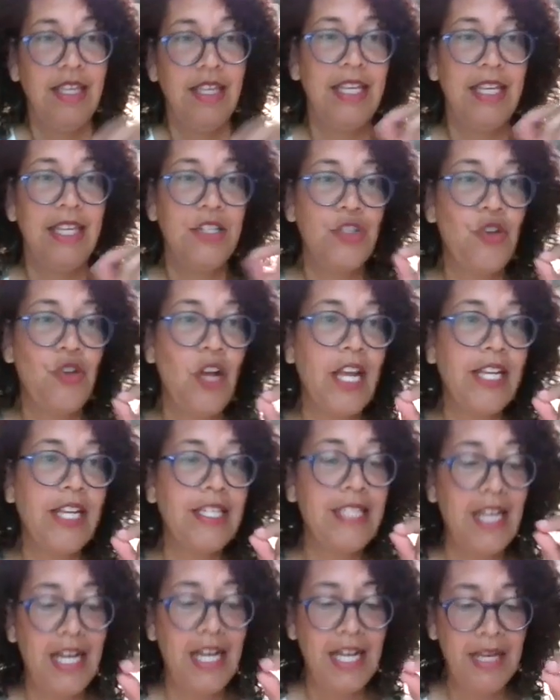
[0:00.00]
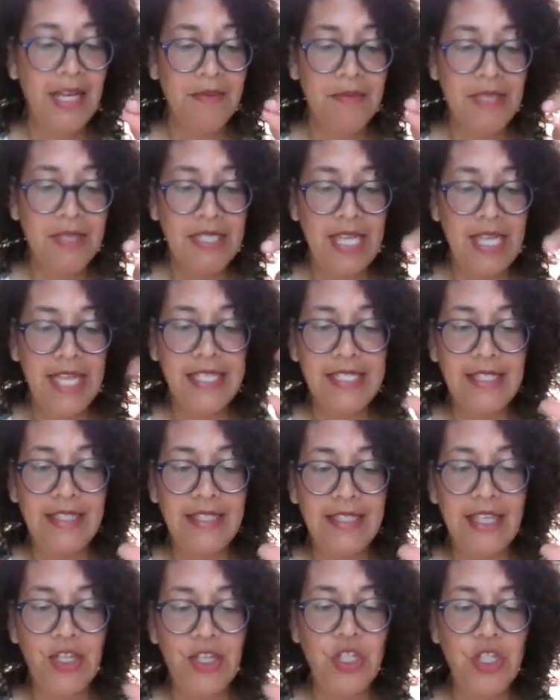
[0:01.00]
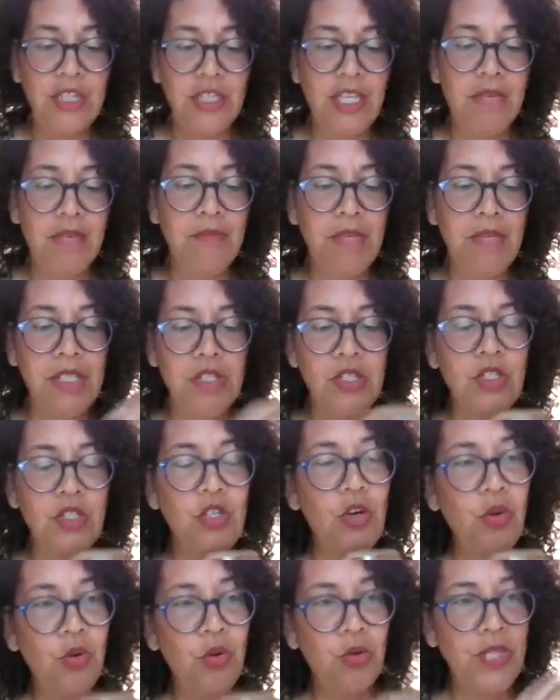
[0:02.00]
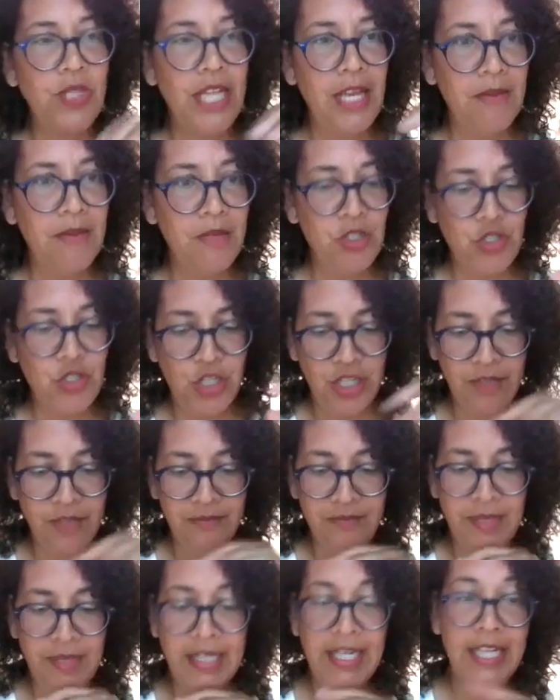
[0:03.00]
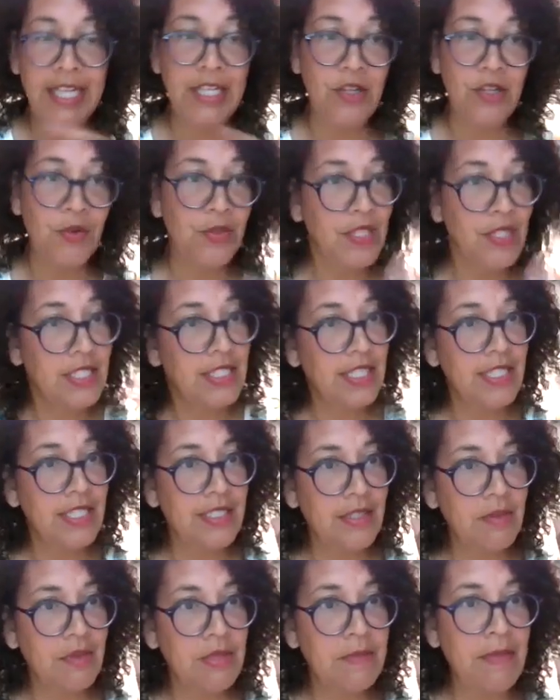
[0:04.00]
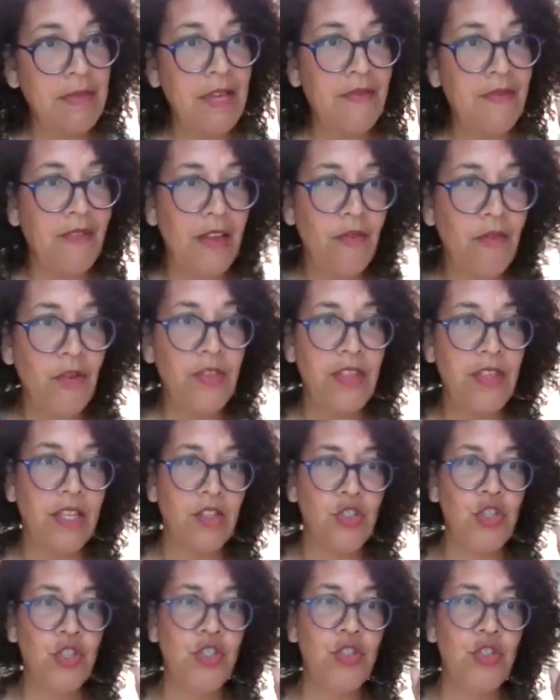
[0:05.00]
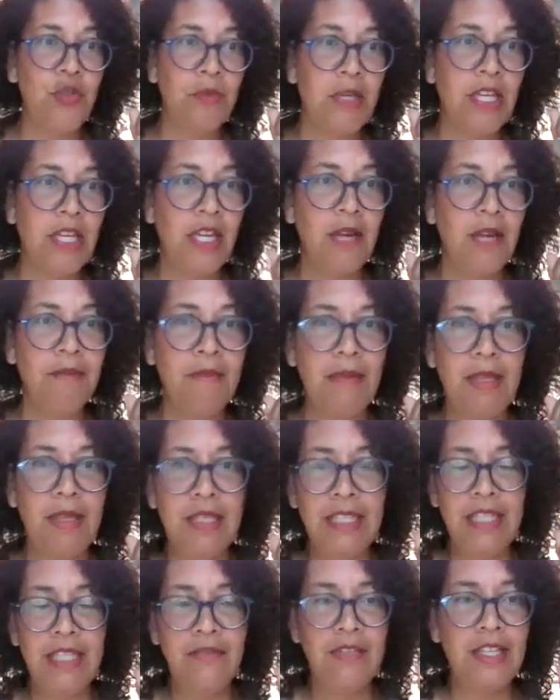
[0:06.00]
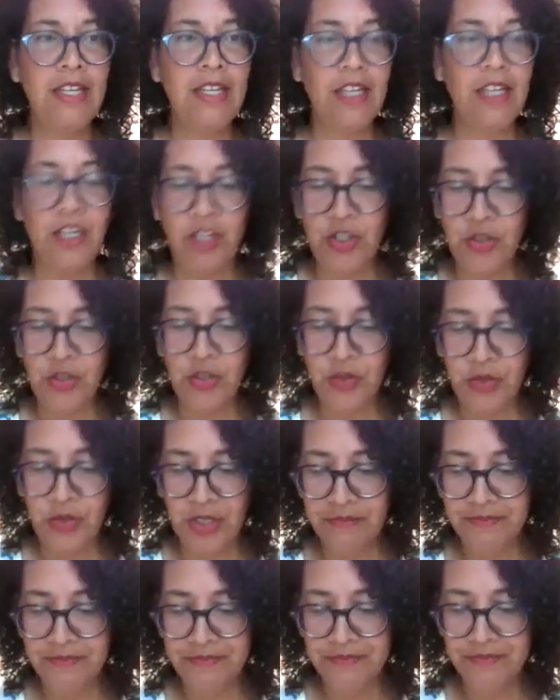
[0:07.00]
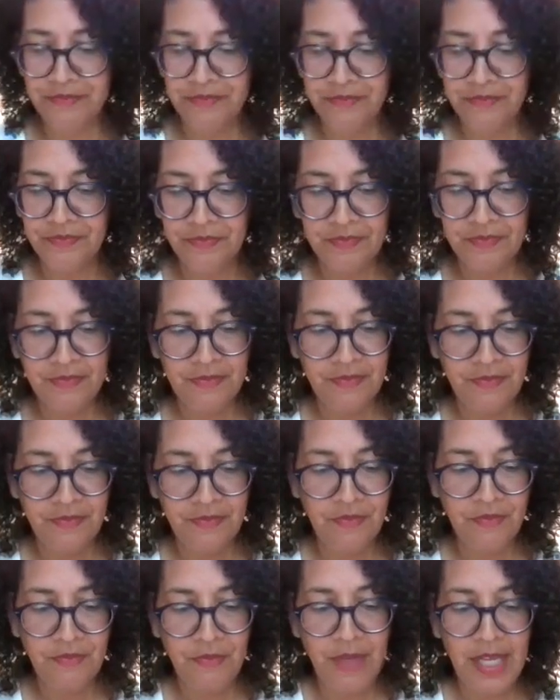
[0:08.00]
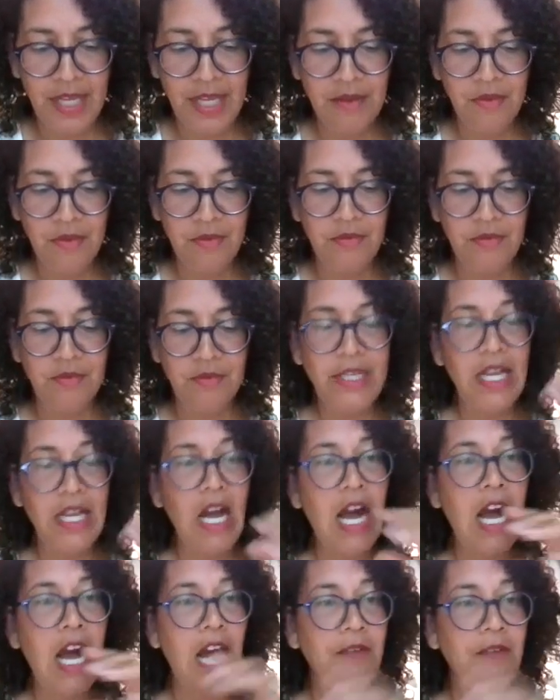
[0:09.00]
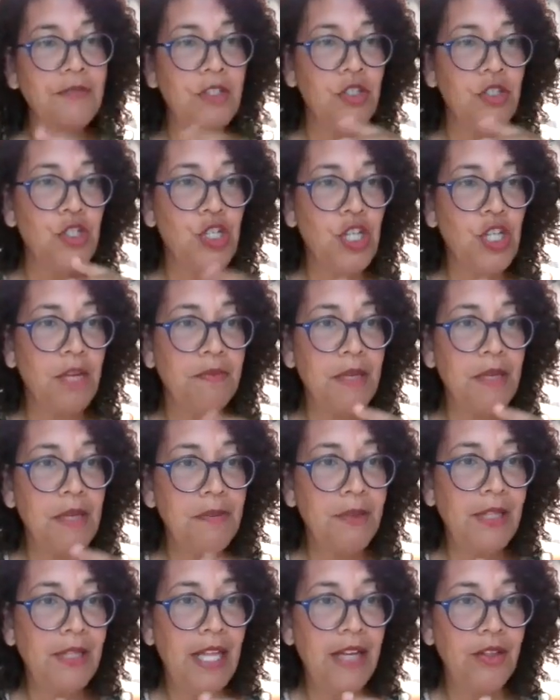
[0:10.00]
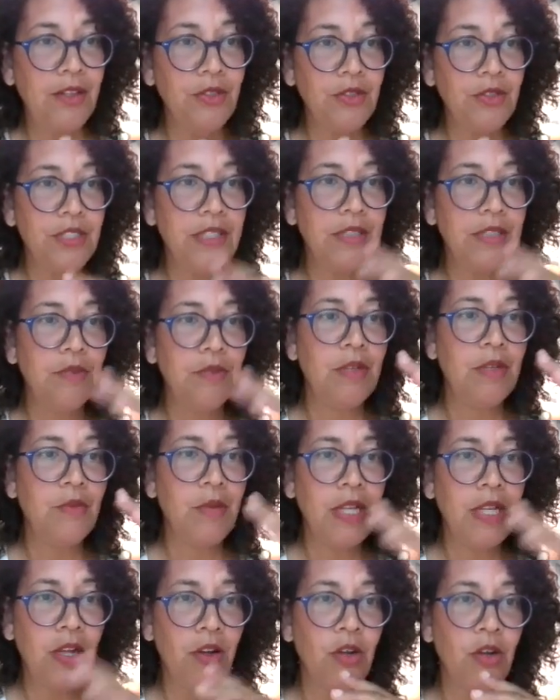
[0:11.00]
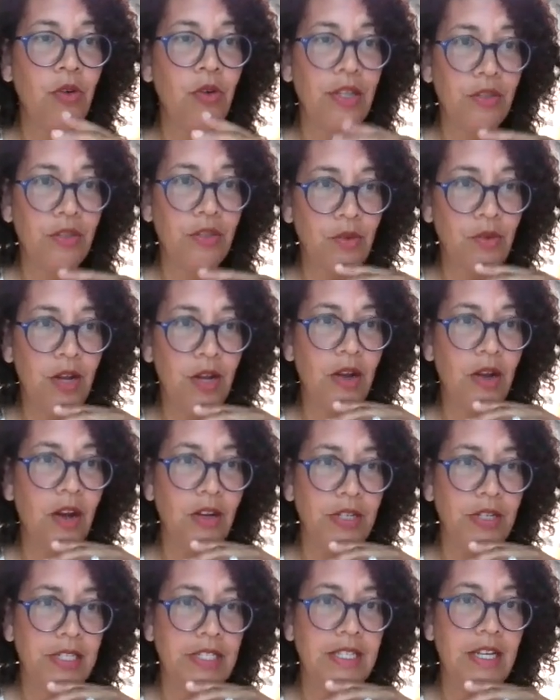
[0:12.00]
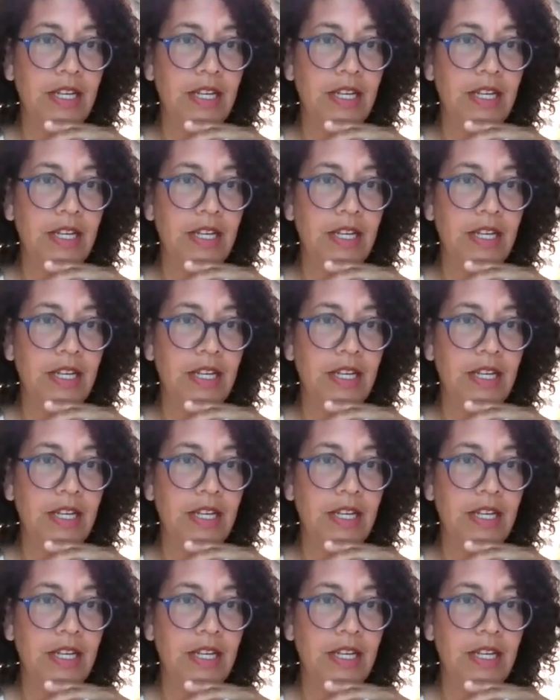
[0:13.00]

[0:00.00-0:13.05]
In trying times, isolation can be so damaging. And I know this because it was my favorite thing to do, live in a cocoon. right? We often shut people out when we are going through our hardest